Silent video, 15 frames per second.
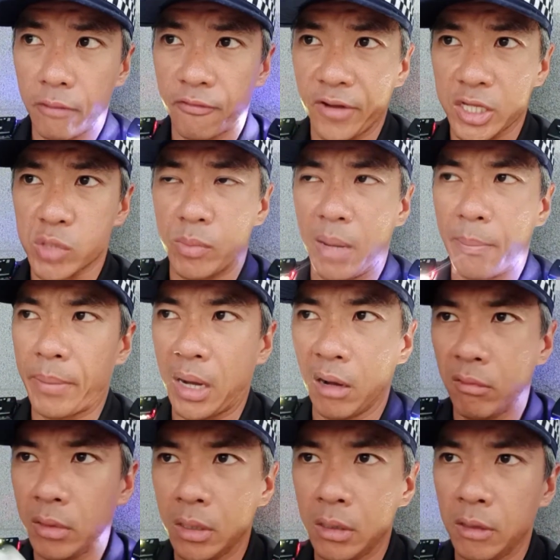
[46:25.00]
flex my
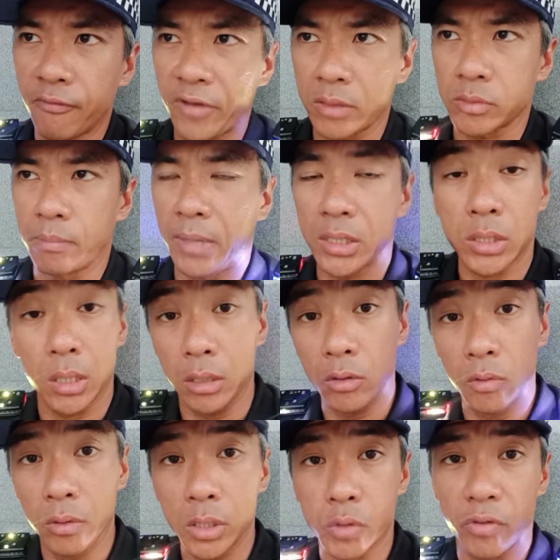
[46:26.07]
power, flex my muscle at
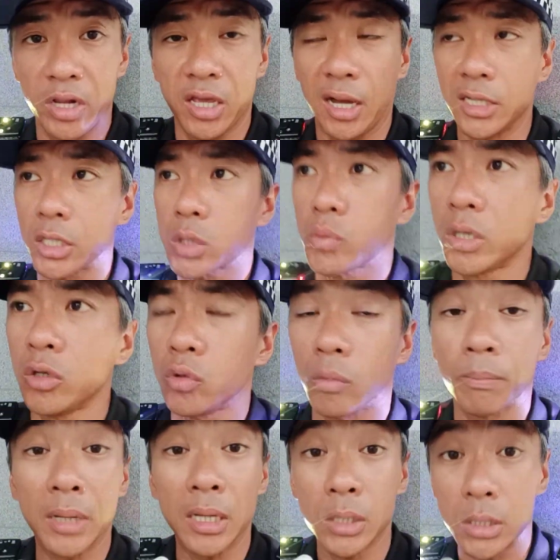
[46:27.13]
you. It's really I just want you
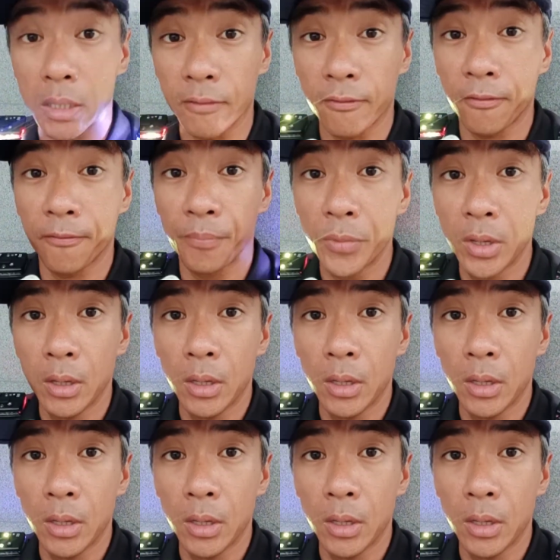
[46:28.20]
to play safe.